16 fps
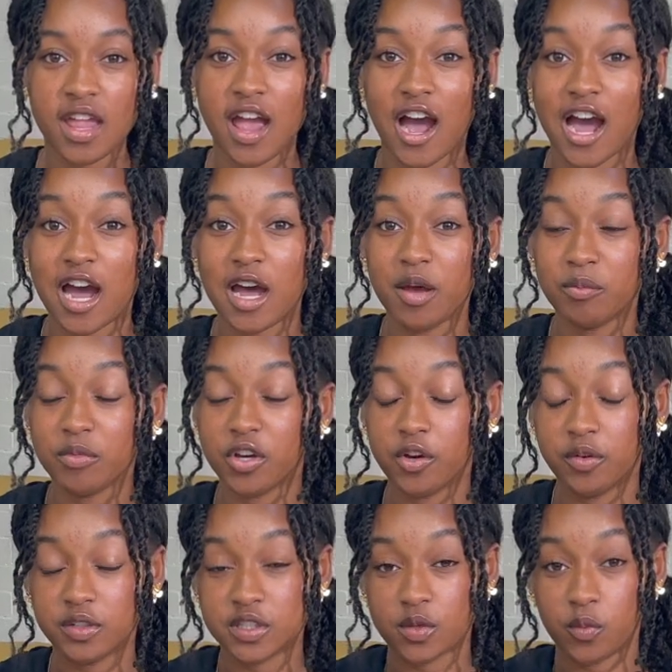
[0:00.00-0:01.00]
I'm
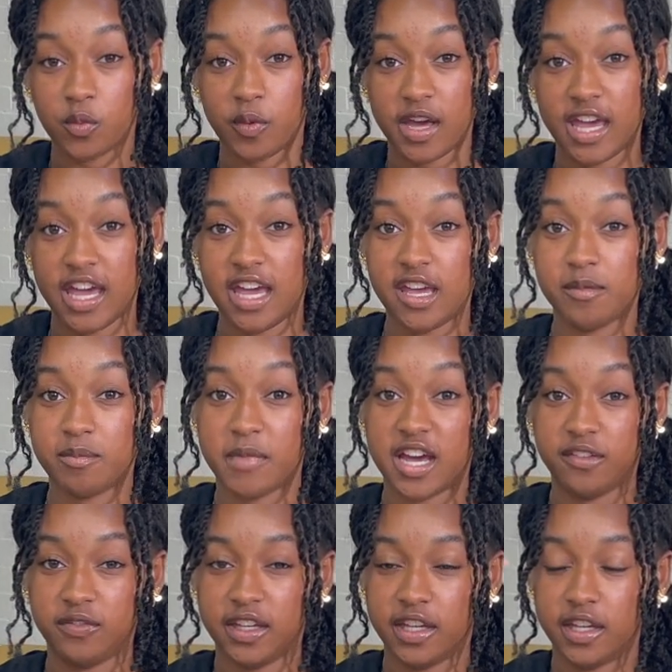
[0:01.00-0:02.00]
going to wave
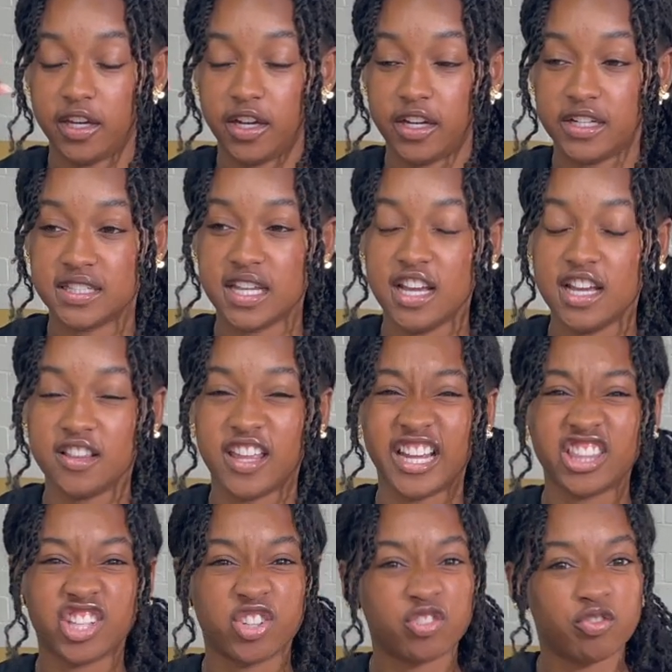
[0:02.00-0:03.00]
my fingers
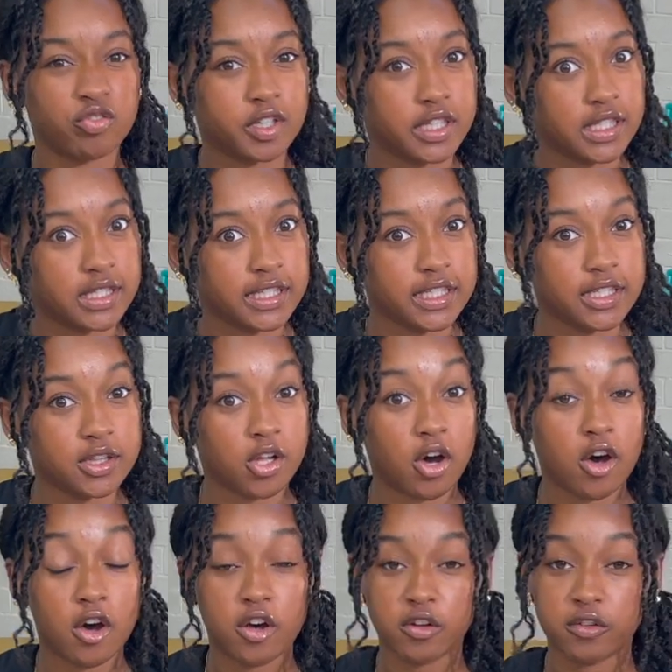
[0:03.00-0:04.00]
like they're really
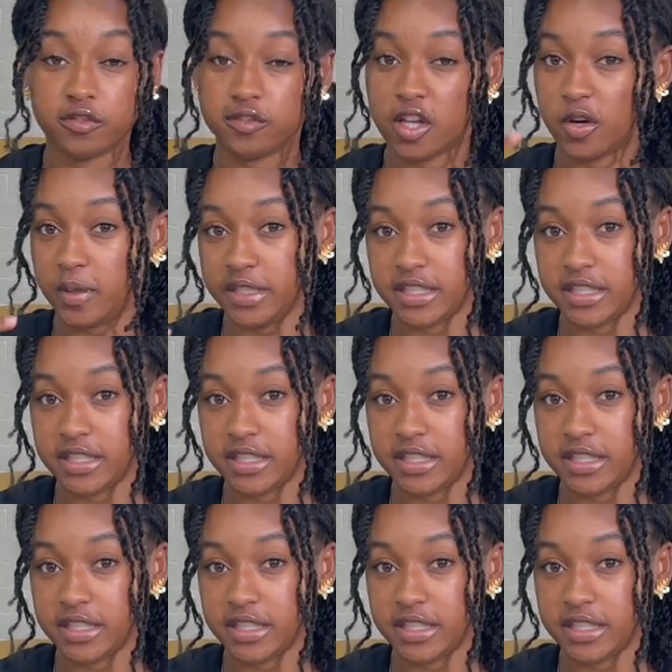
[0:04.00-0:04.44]
long, flowy